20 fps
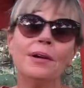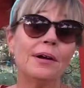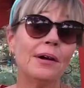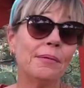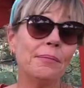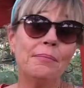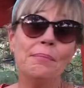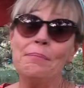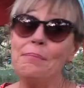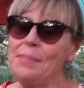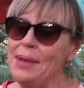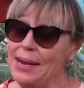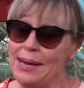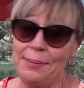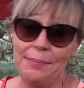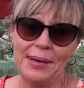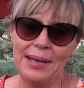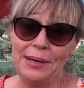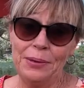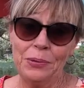are many,
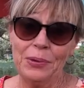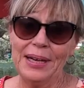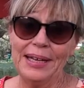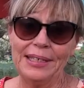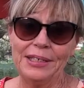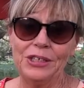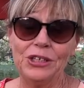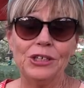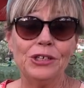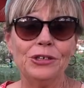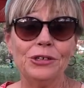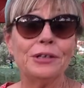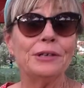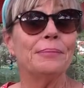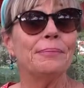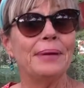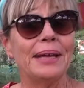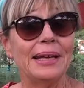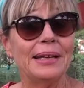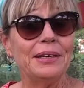many ways to do
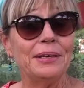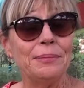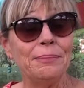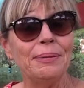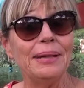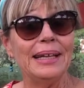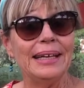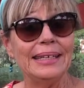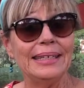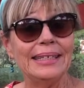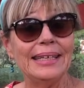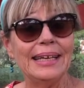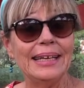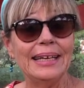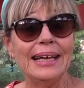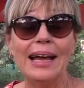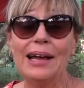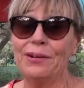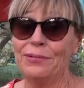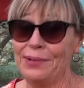companion
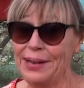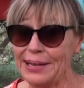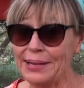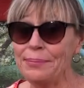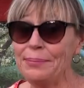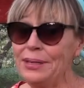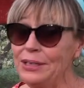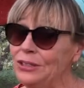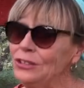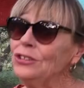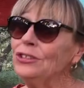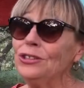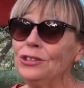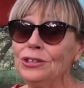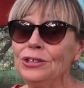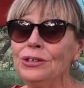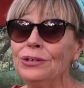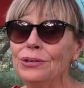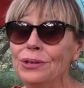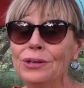planting. I recommend you do
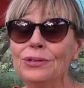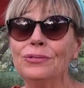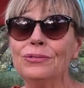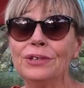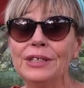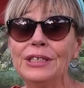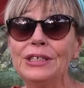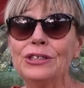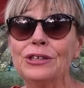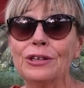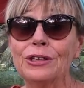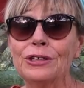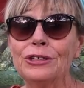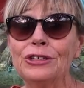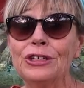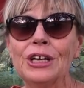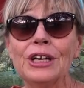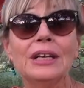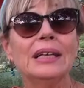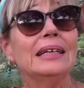your own
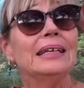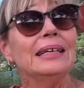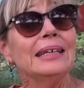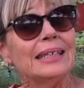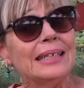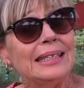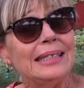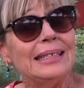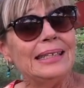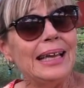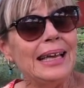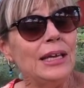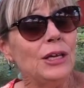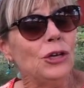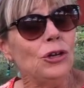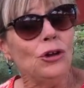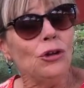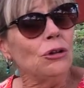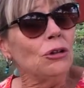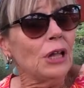research. Because say
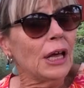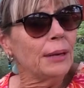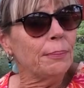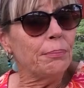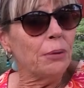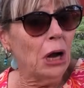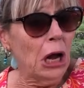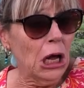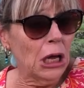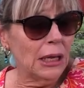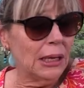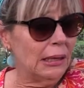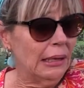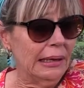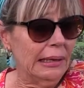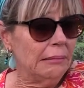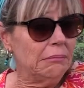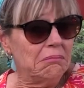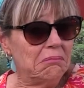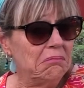you don't like
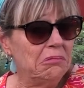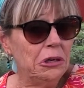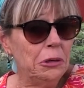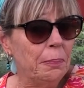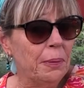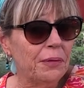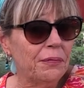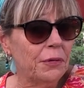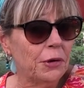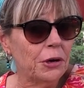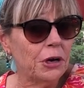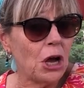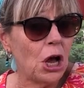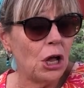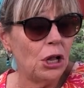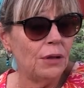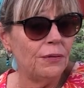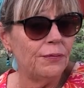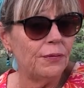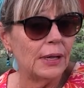broccoli, you prefer
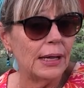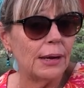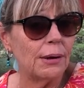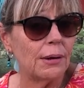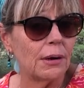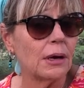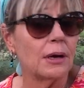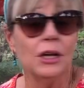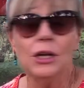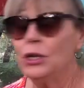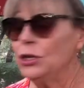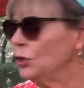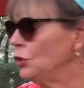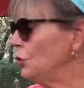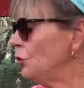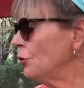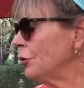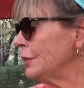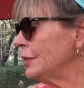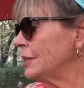cauliflower.
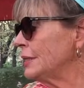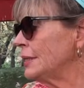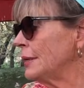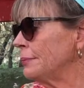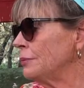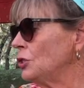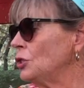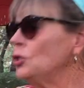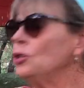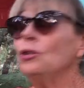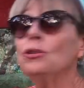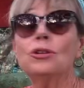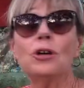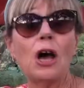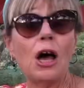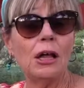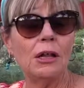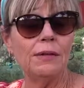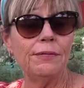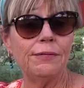You can substitute
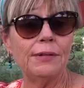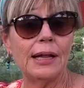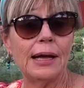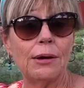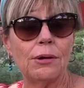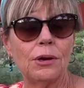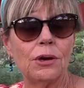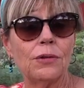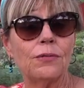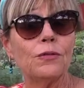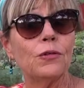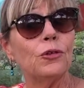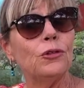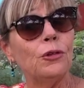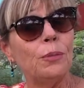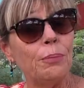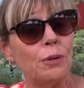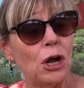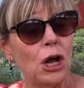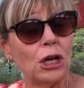cauliflower for
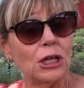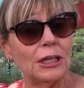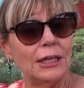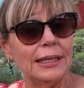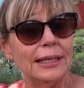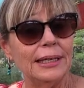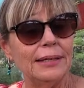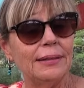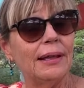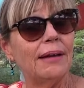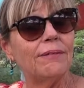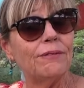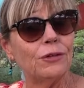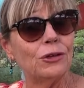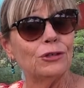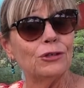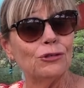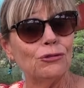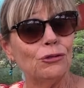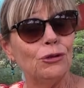the broccoli in that
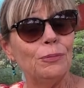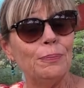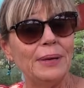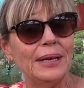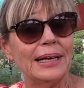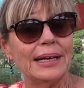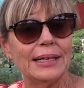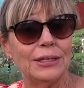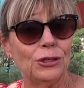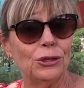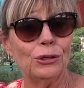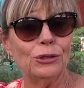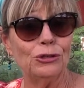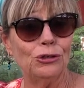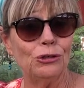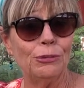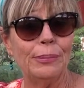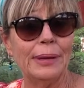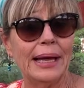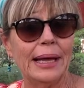first grouping I told
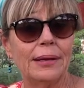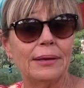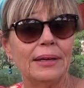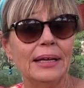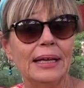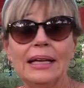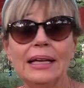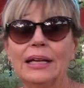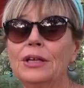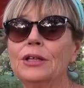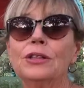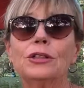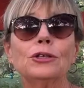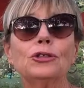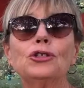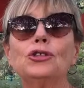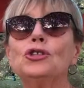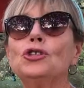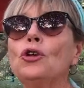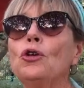you about. There's
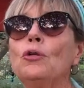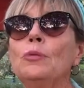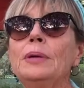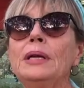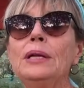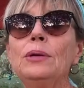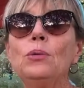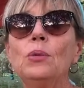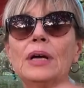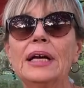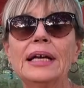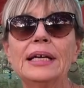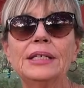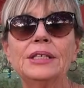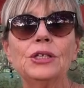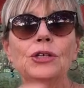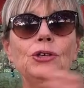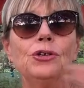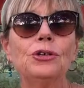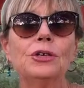so many ways
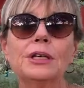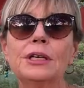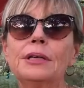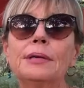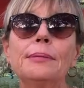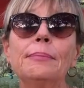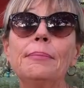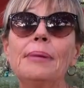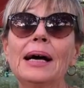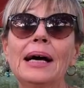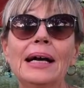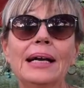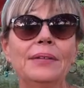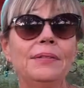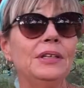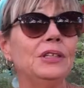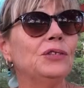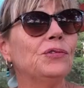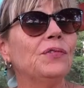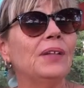that you can combine
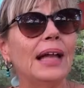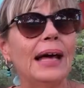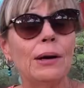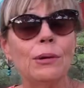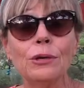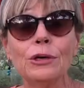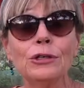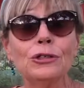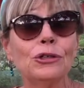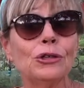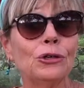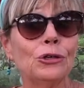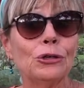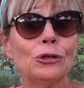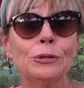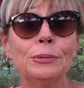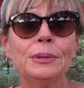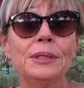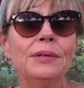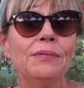these flowers,
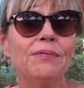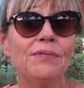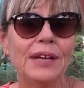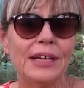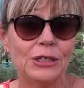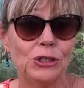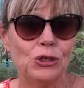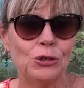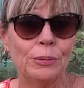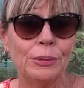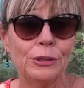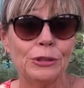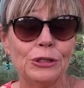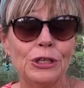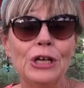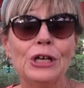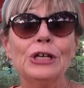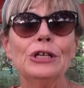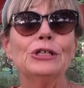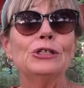herbs, and vegetables
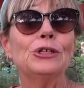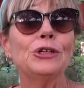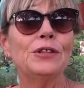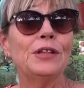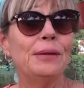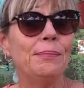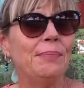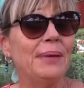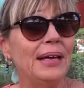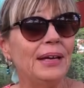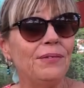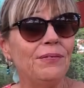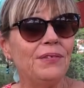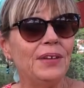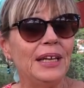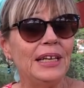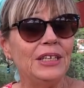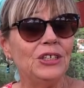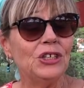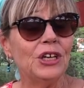so they
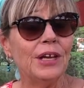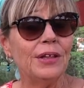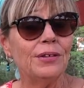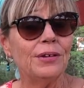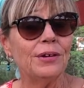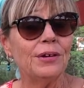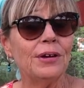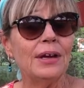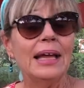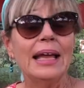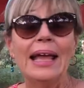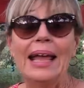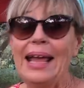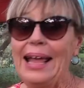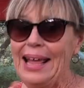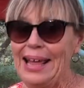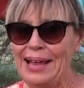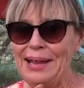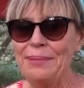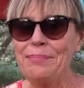benefit each other
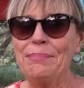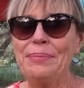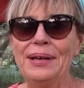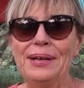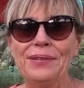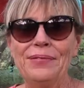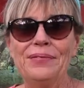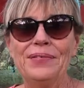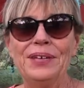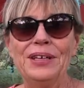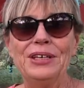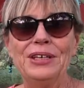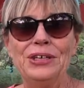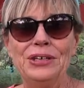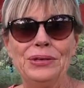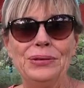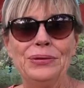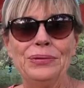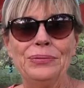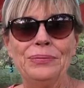and benefit
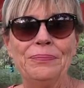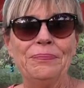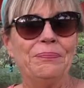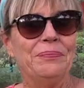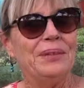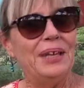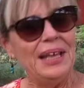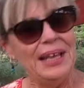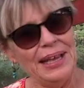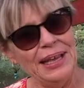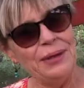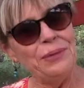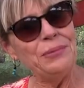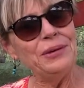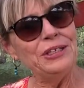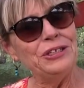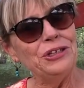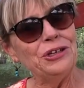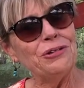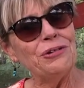you. Eat
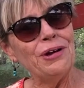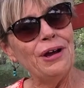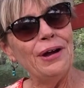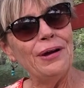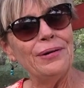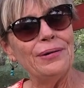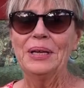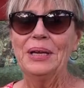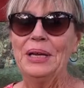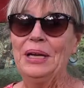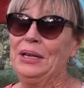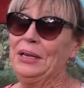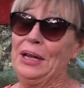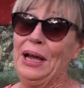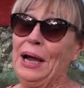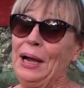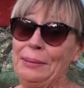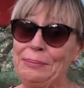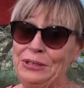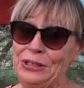what you grow. Now,
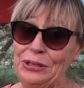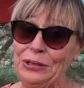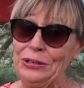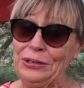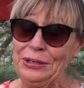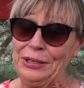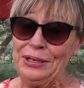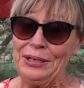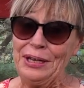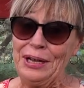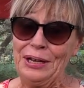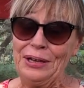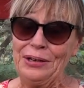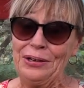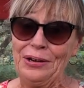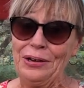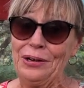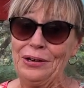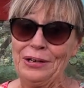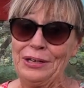I'm certainly not
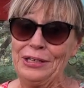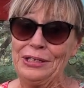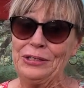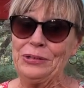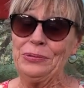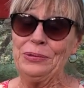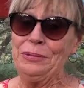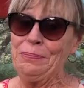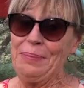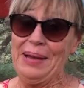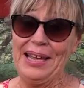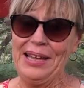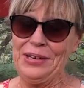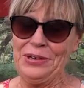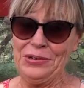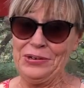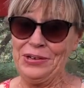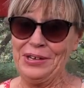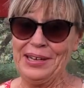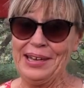an artist with
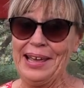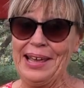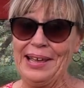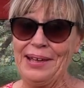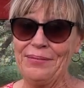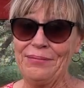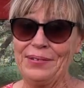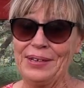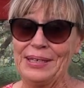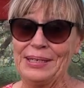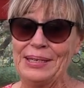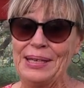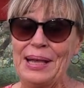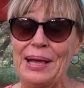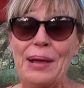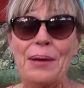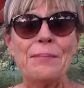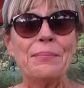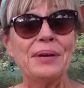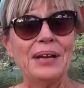paint on a canvas,
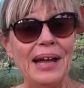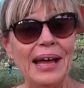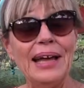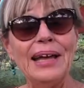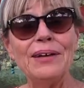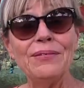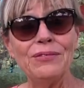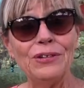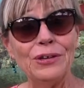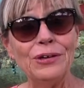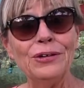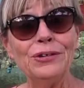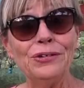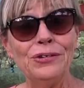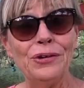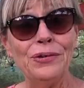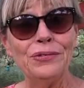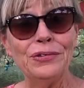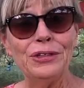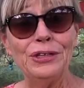but I have
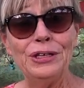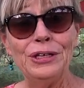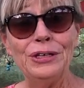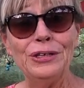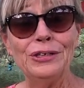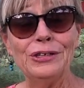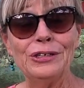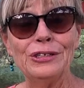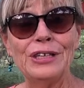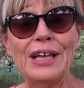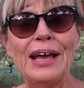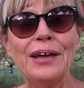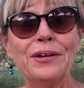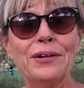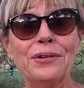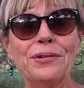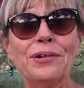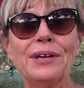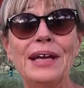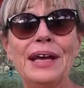learned over the years how to
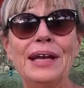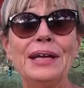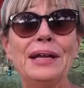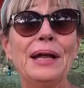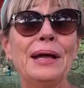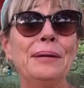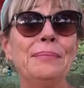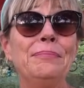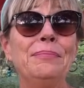create a